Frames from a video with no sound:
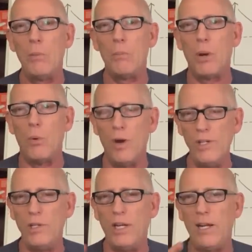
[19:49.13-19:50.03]
But
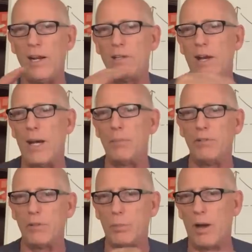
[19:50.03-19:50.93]
once you get on top
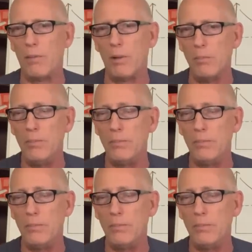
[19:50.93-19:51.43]
of a problem,